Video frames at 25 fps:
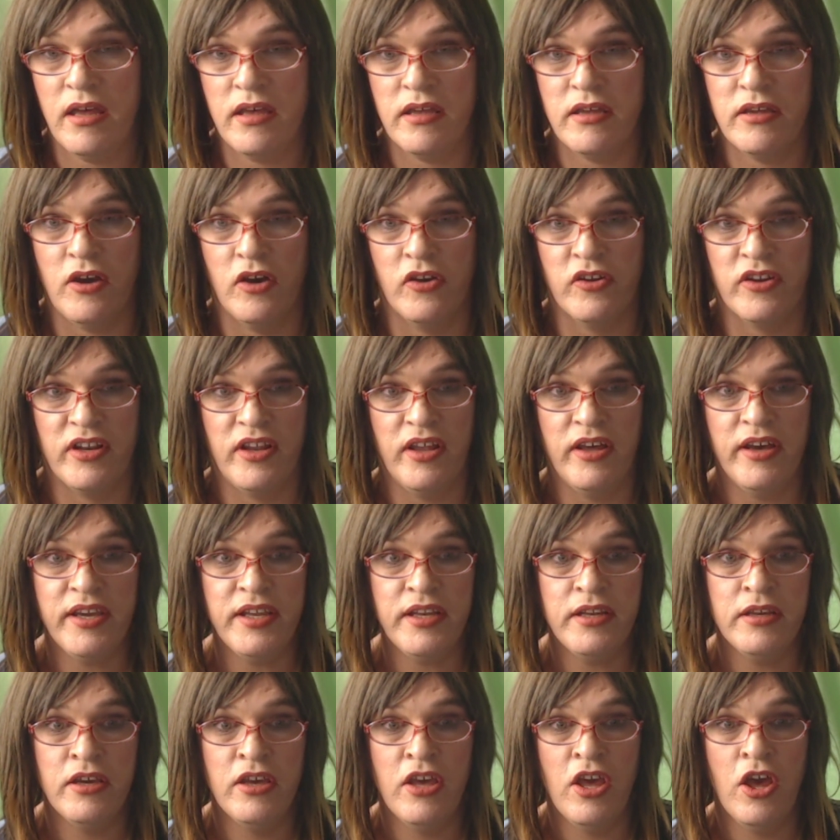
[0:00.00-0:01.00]

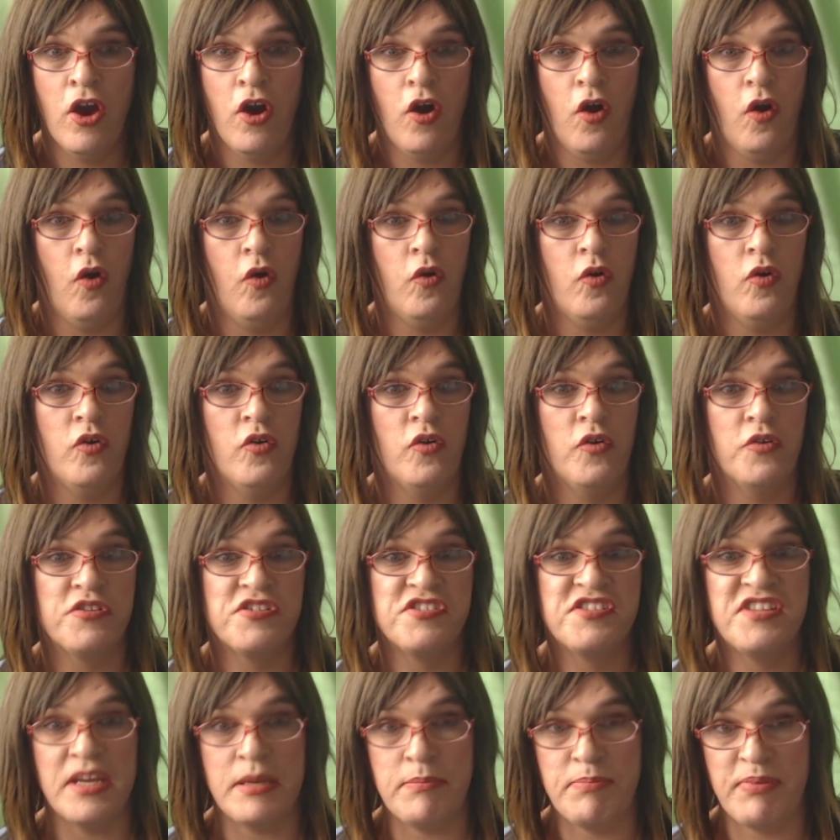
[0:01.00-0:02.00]
online, or
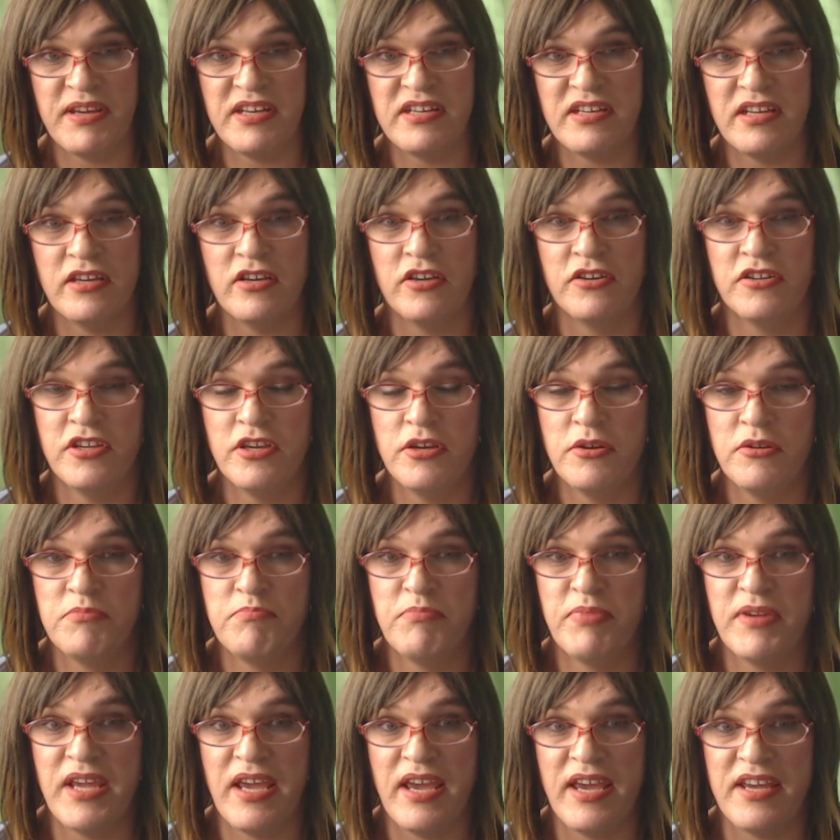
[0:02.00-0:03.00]
DPD
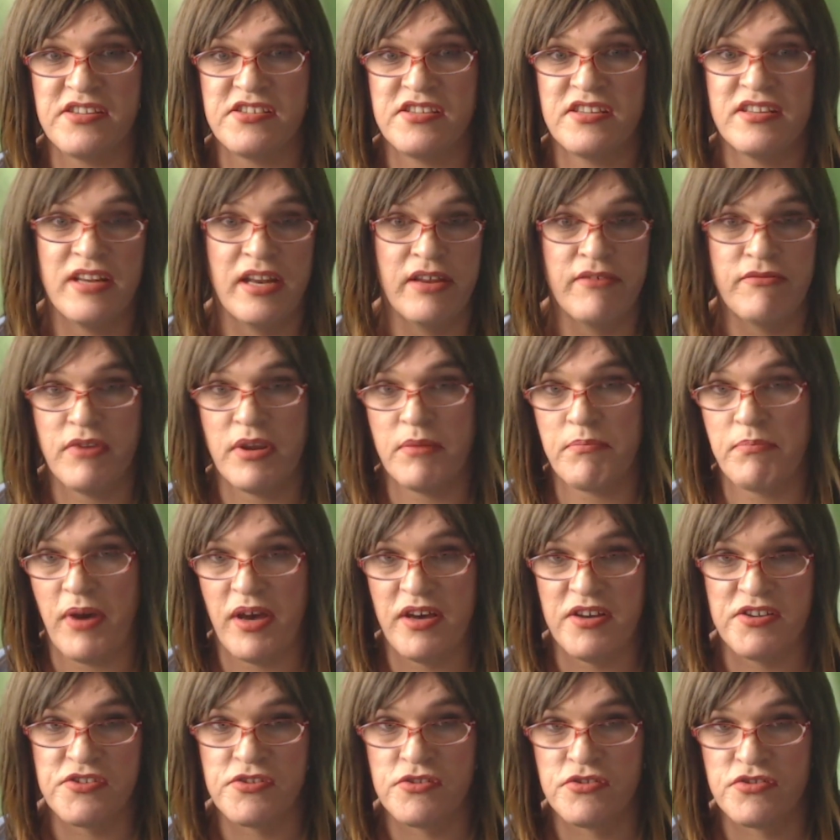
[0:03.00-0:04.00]
or UPS delivering
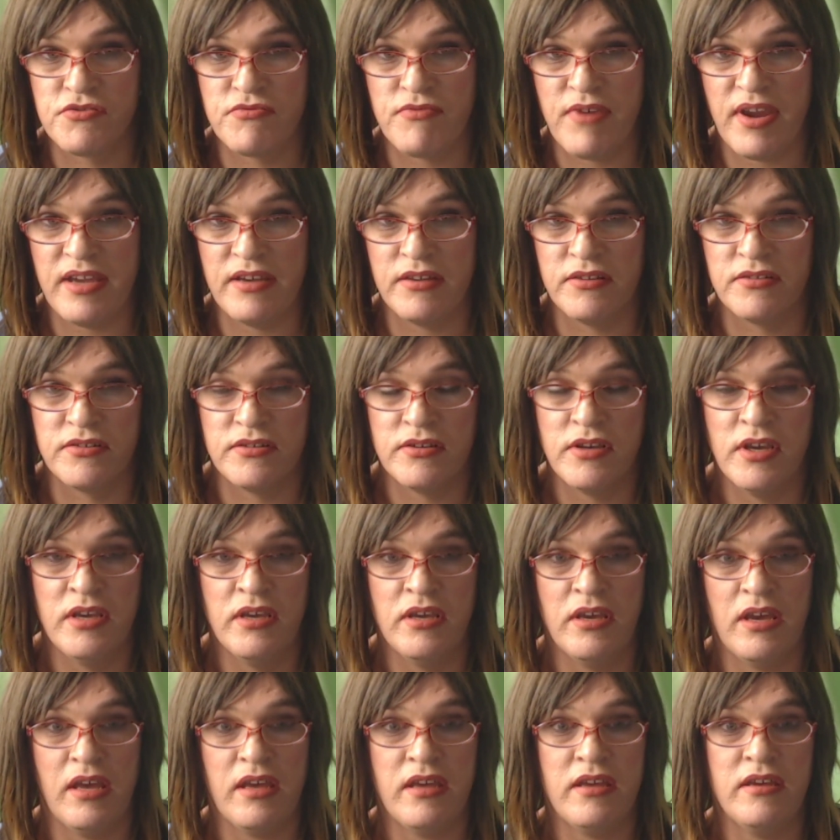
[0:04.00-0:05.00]
parcels around,
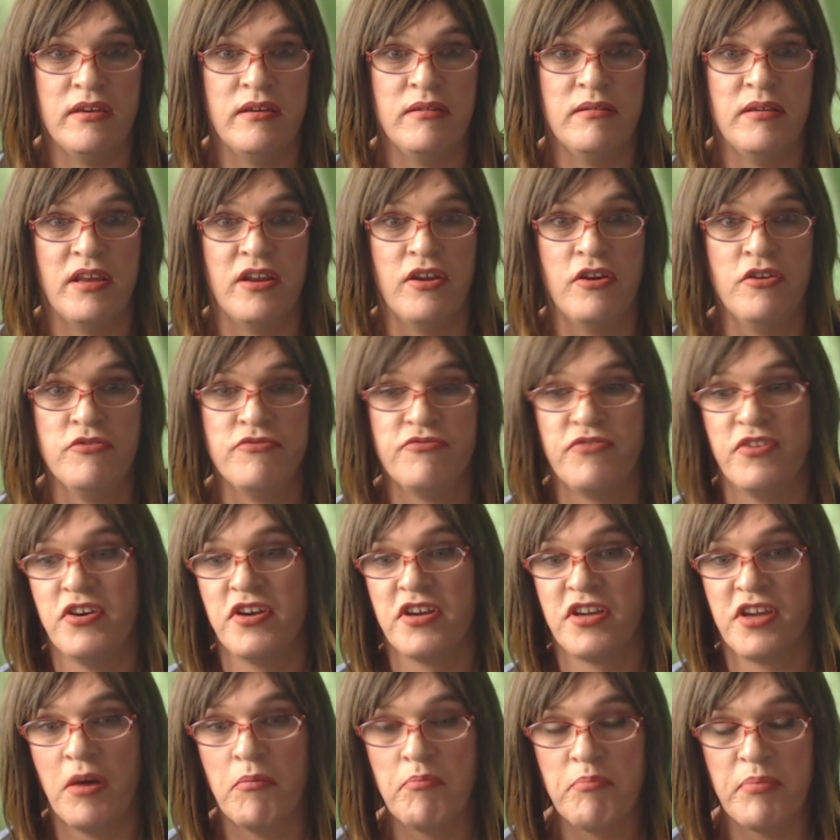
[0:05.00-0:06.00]
for
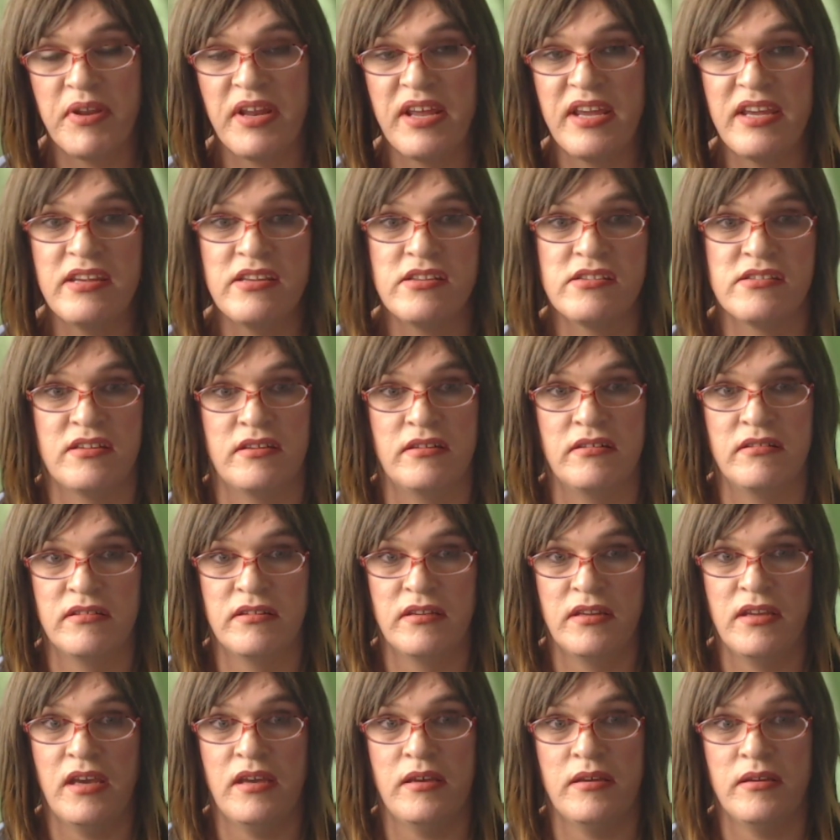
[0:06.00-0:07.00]
companies
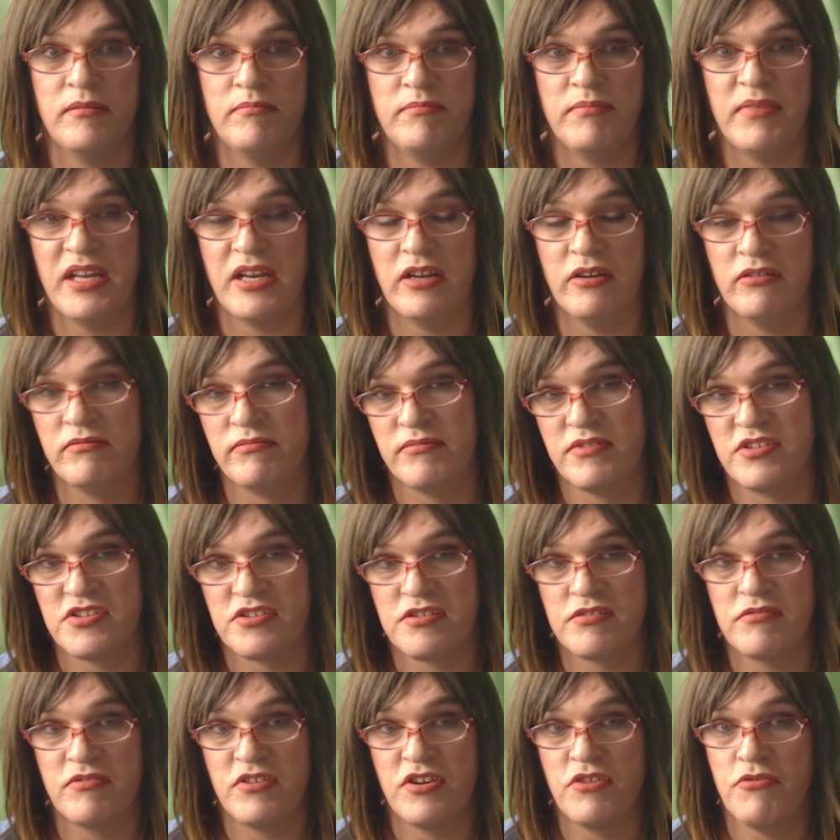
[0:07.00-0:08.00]
and, just
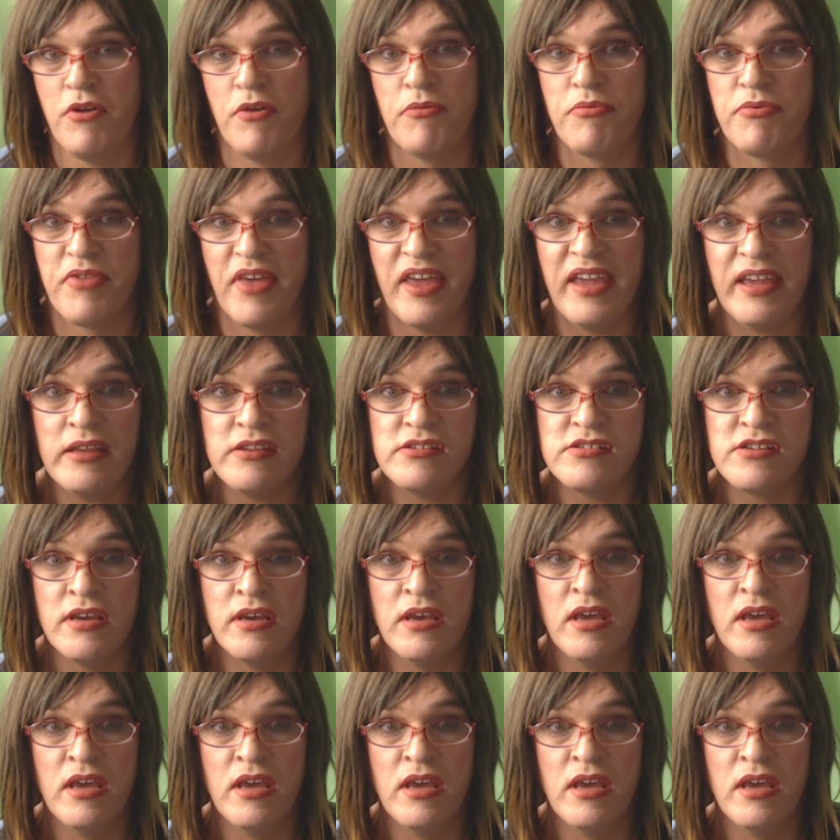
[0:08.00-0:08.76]
your own things.